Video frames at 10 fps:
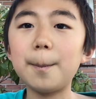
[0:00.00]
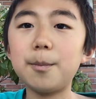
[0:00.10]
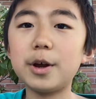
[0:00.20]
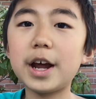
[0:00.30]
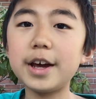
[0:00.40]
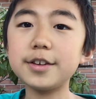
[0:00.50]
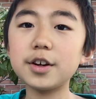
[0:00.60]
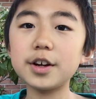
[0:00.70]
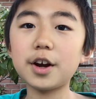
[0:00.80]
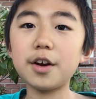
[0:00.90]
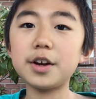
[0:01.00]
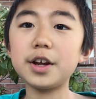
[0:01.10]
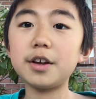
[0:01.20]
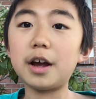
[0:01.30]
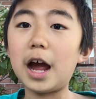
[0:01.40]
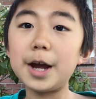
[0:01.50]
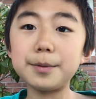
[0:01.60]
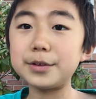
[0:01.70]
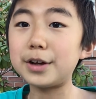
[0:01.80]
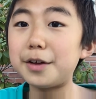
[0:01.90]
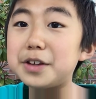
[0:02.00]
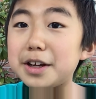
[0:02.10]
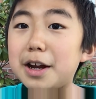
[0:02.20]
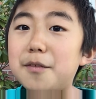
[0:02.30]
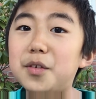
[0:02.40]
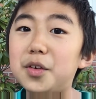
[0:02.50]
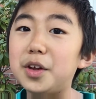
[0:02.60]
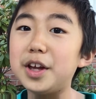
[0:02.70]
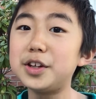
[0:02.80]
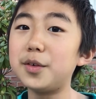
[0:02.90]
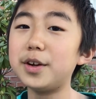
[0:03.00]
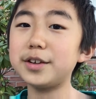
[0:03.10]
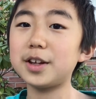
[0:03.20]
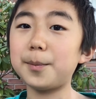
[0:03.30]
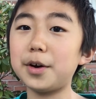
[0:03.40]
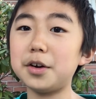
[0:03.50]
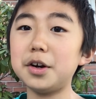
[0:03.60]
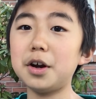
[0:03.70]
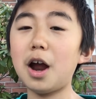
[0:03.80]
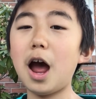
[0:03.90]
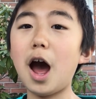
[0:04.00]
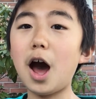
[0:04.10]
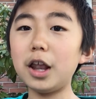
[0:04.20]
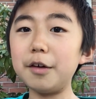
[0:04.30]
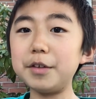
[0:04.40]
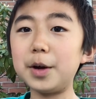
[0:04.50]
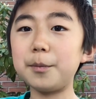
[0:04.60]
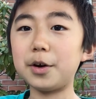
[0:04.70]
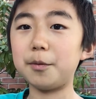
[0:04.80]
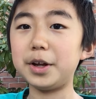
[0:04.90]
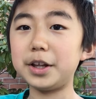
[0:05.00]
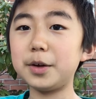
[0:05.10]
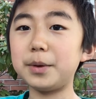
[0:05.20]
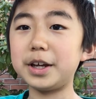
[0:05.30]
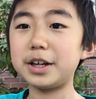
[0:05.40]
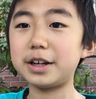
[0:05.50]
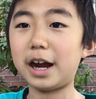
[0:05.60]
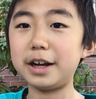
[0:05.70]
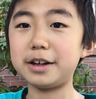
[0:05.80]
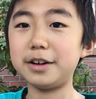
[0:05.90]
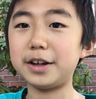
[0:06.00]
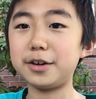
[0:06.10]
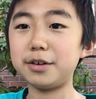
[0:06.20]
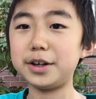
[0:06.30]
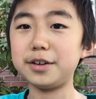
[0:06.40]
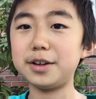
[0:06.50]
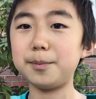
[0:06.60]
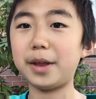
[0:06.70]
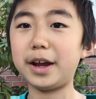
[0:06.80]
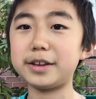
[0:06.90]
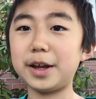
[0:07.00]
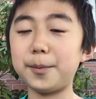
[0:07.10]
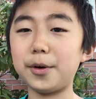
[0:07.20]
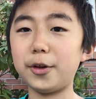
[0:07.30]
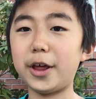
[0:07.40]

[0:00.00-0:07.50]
When I started gardening, I was not that careful, and during summer, all of them were really weak and died because I treated them like they were